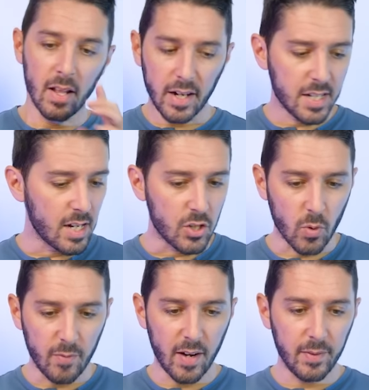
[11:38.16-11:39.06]
Now, like I said,
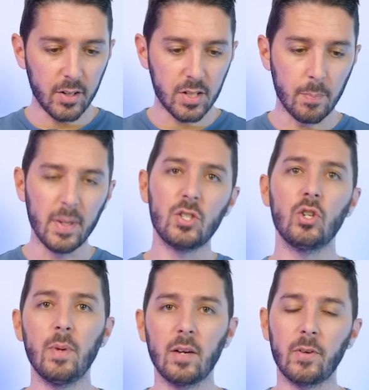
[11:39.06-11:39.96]
25 liters is a bit
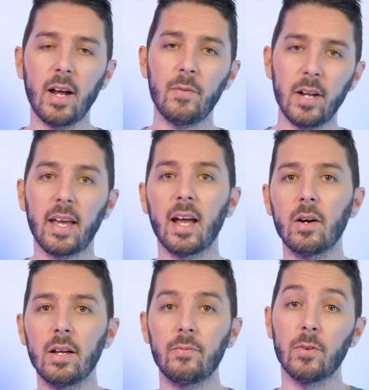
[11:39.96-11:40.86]
too big for everyday
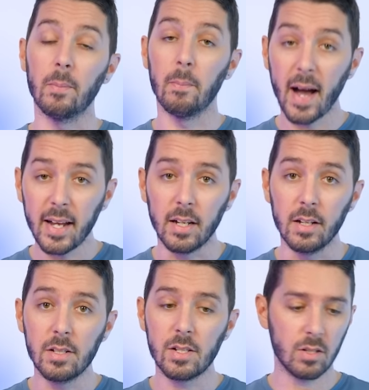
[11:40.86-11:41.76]
carry for my
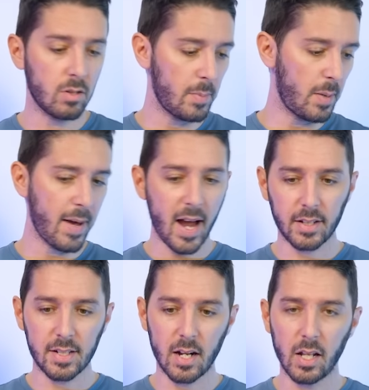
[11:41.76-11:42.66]
needs. So I'm gonna pack
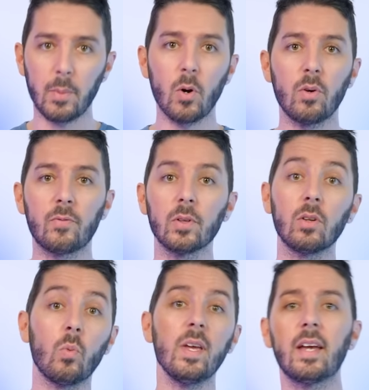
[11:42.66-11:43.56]
this out like I'm going for a
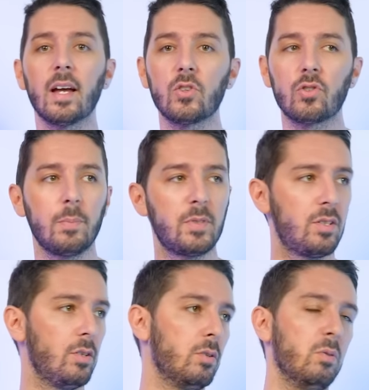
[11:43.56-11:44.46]
little weekend trip
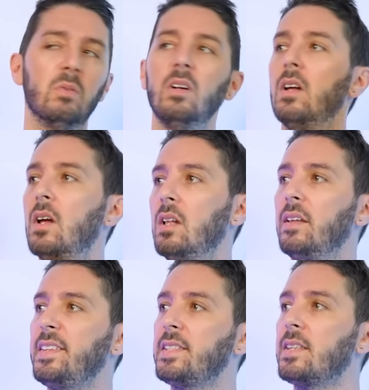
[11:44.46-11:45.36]
to,
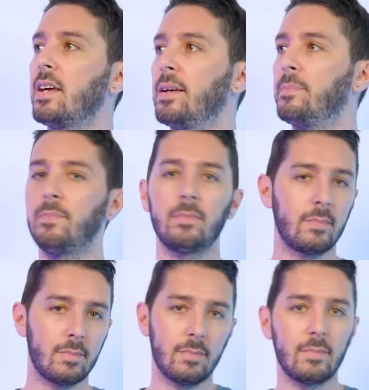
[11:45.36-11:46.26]
let's say
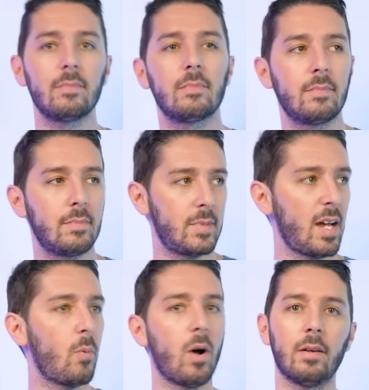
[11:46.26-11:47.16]

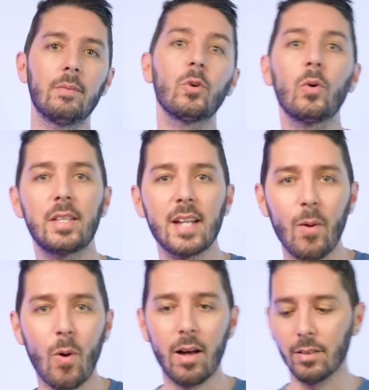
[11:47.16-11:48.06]
Taiwan. We're going to
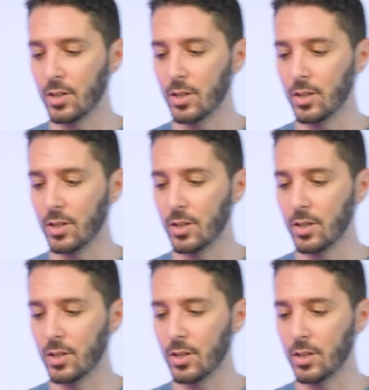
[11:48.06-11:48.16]
Taiwan.